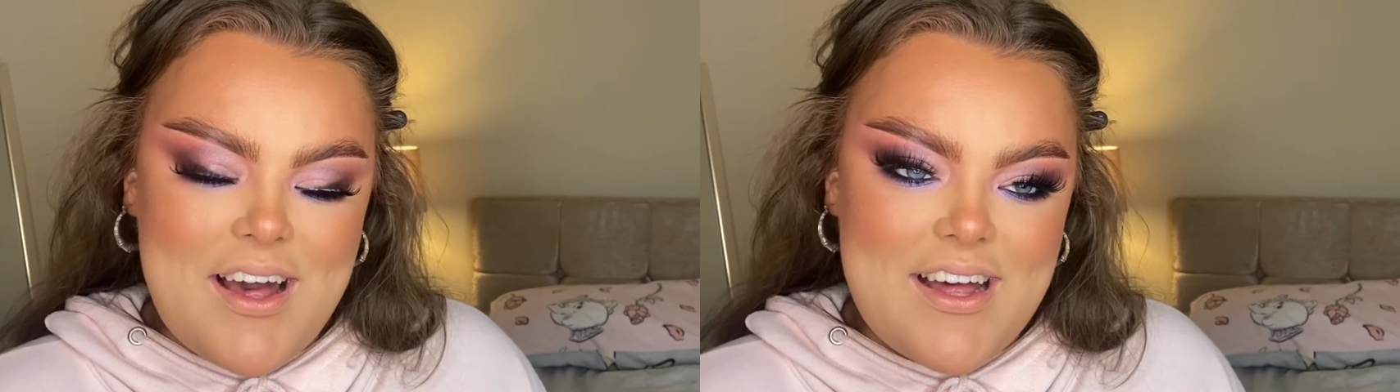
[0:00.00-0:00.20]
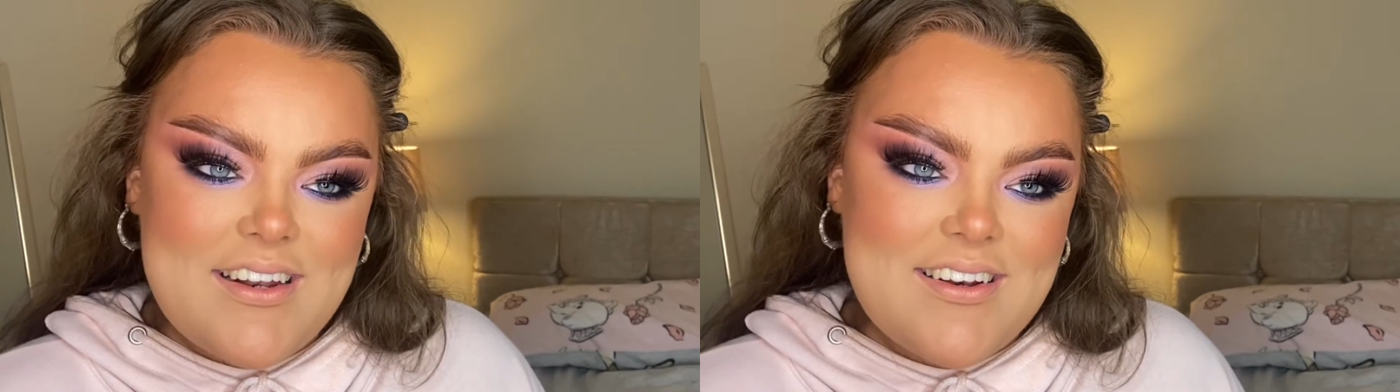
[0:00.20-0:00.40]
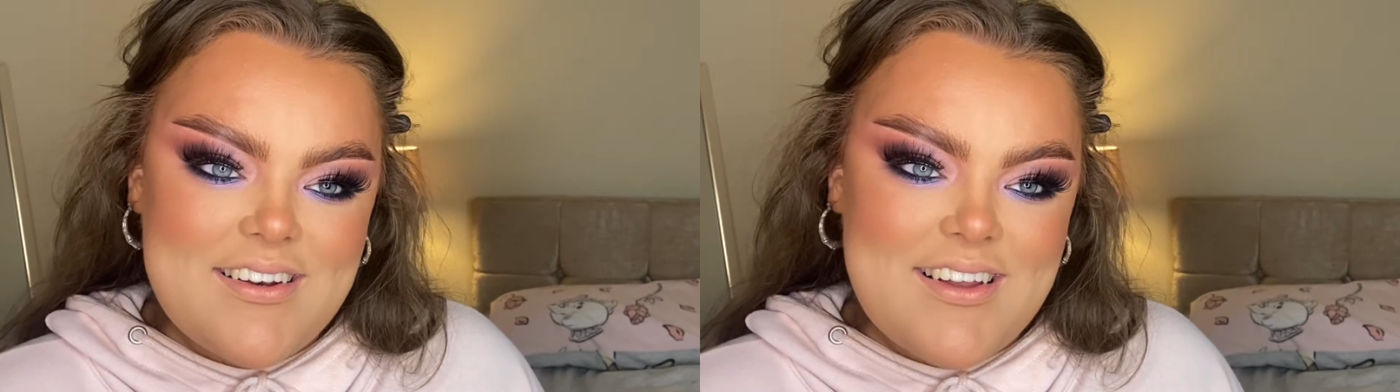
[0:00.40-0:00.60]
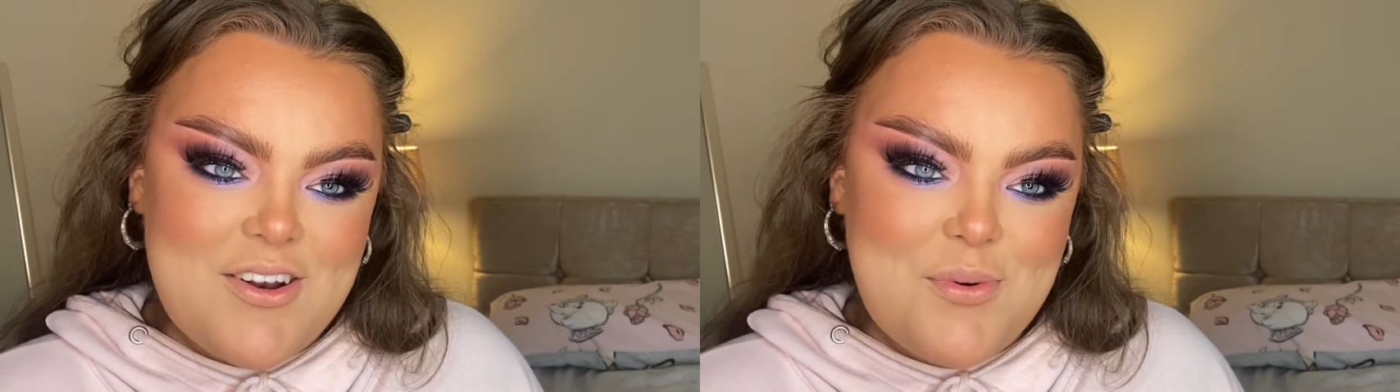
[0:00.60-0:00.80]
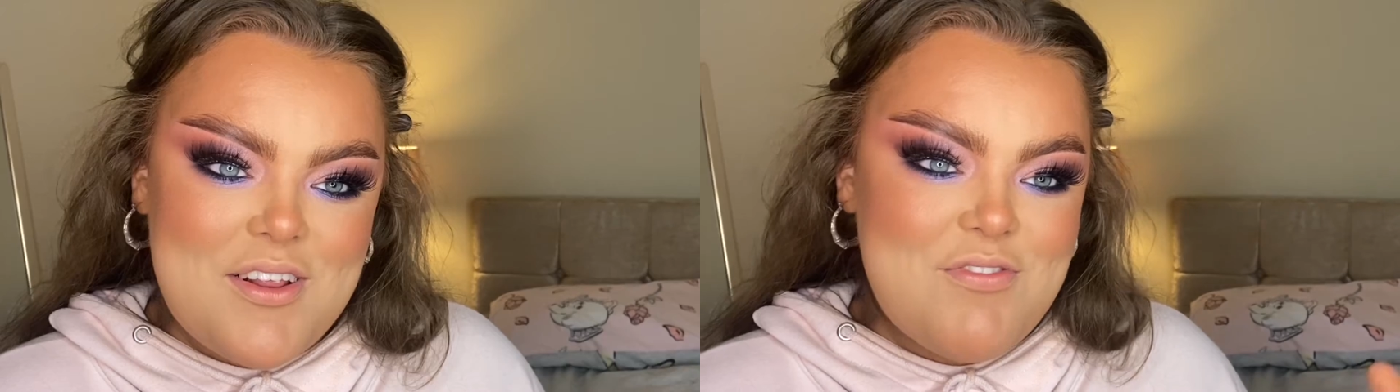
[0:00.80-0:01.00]
and I
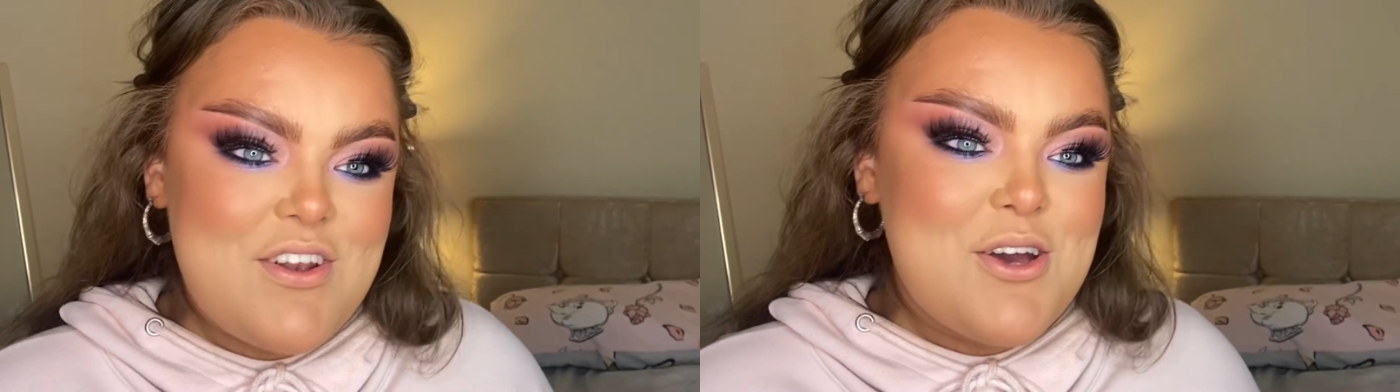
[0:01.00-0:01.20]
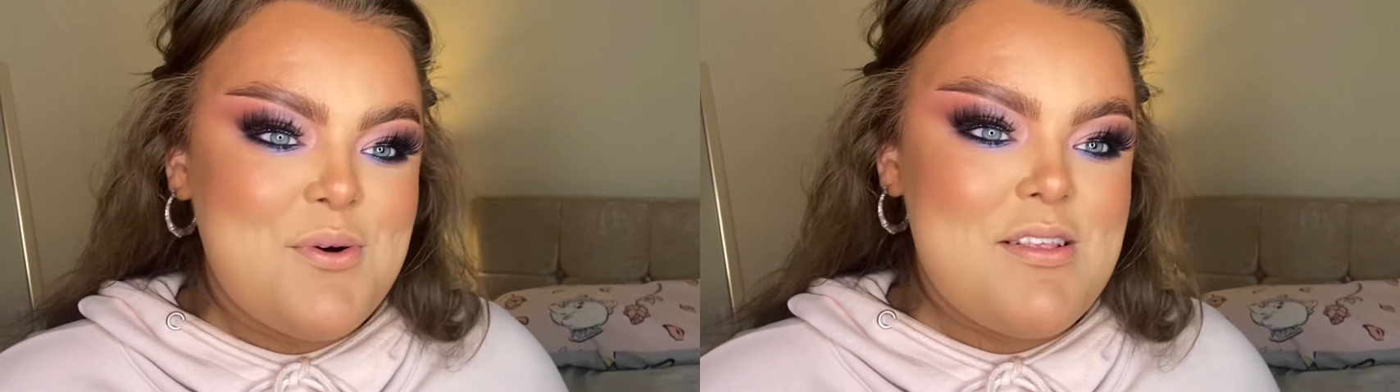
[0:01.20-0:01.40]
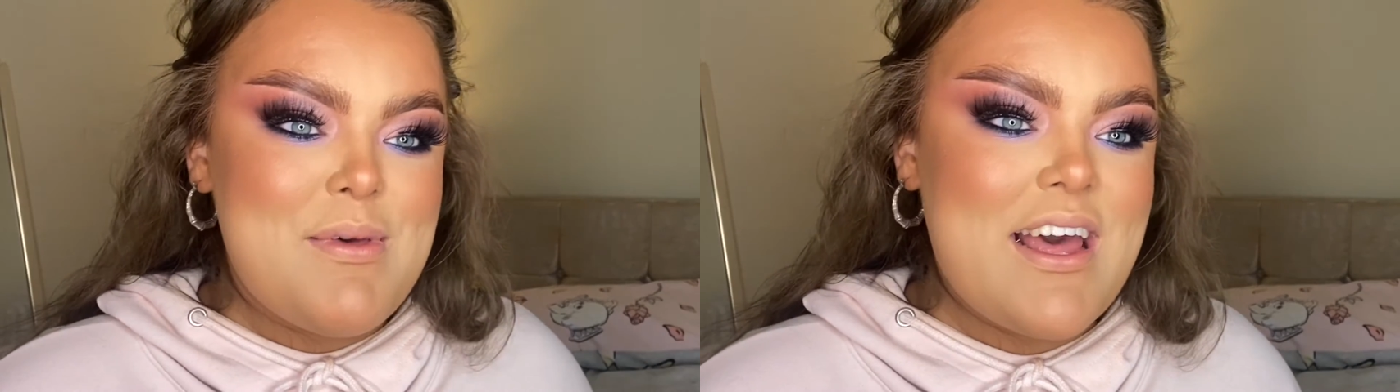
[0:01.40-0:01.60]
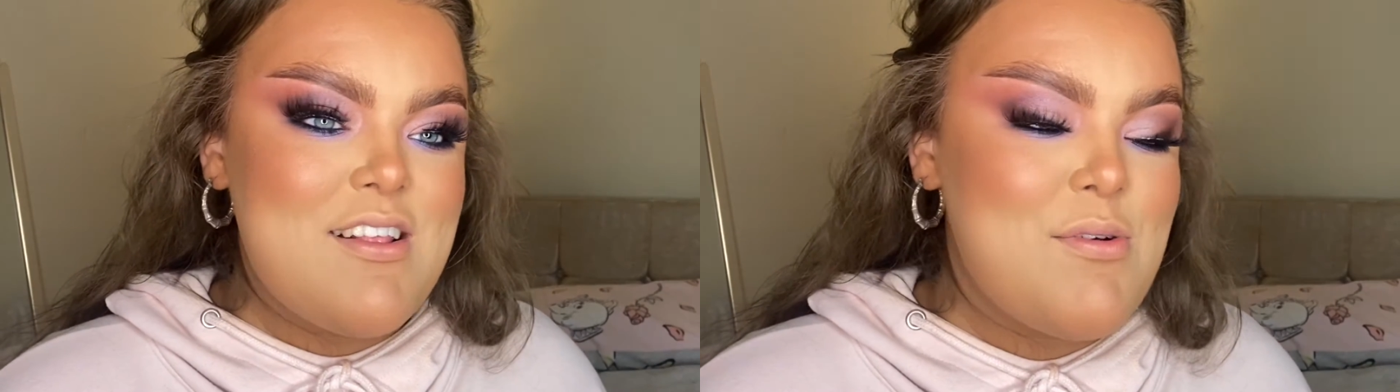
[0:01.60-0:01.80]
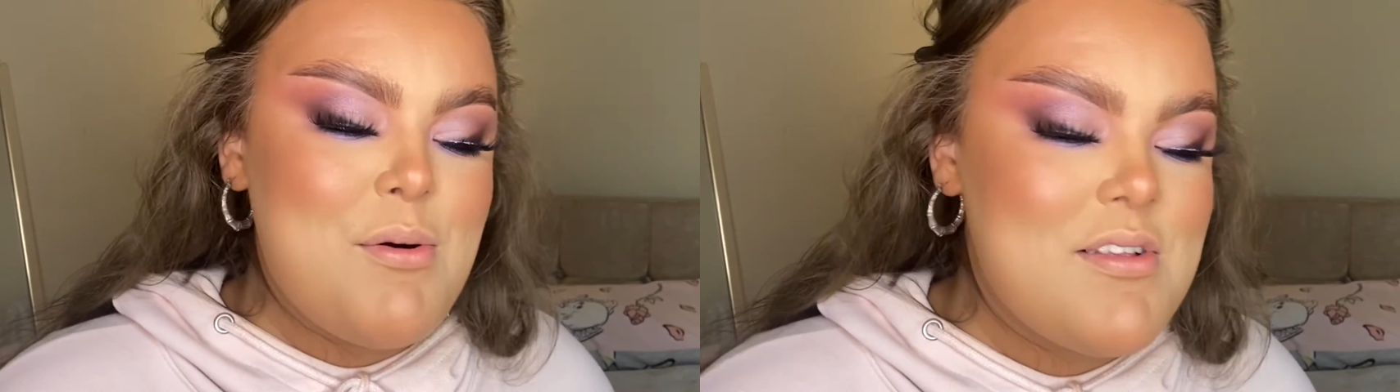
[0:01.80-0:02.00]
don't want this video to be like
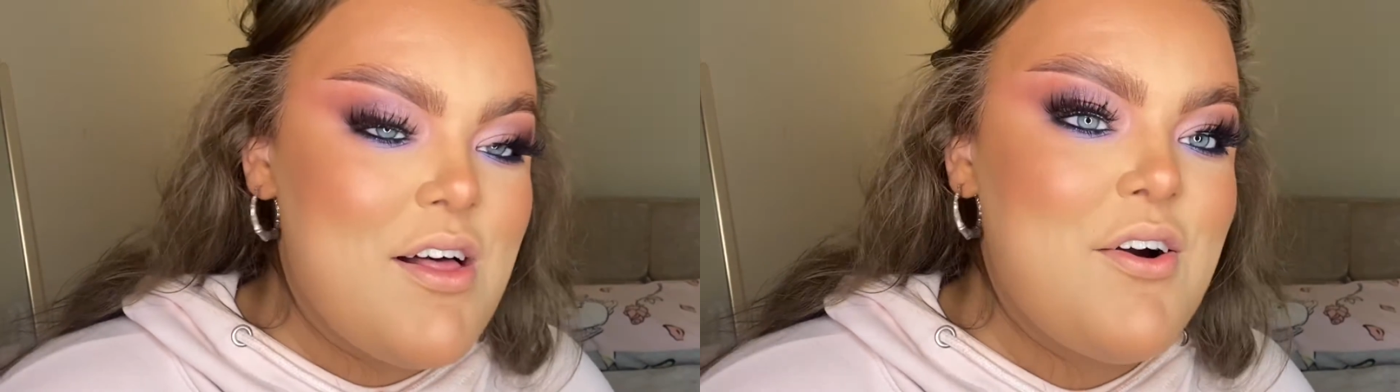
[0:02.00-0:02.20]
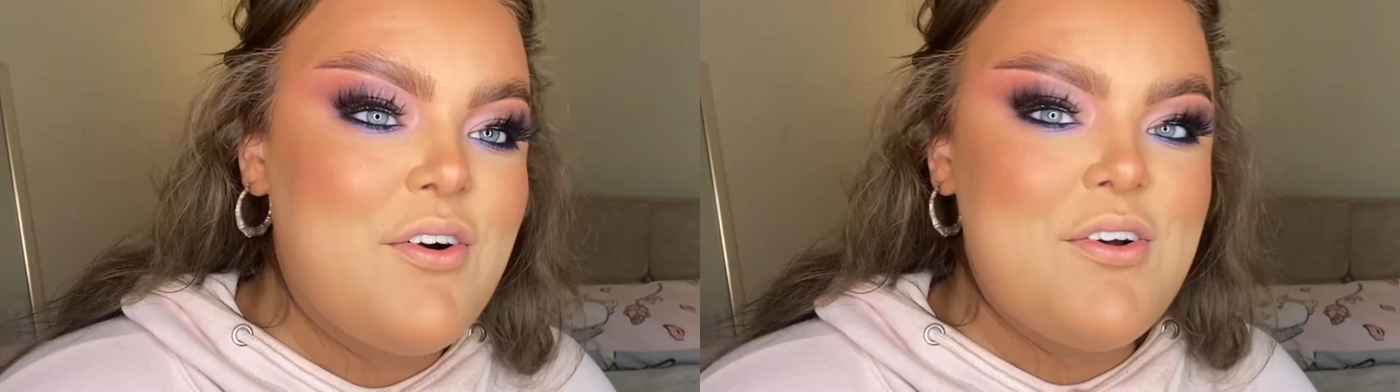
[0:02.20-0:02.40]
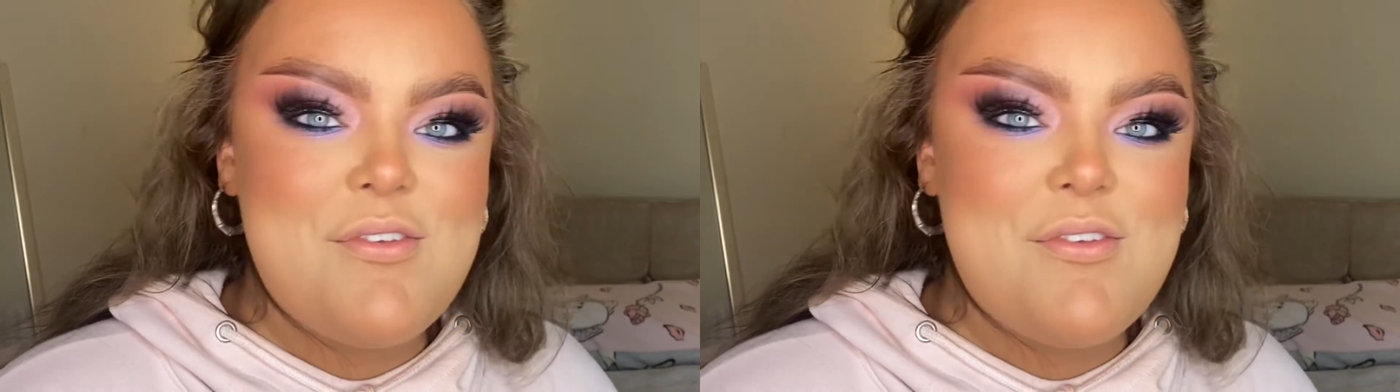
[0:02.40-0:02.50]
2 hours long,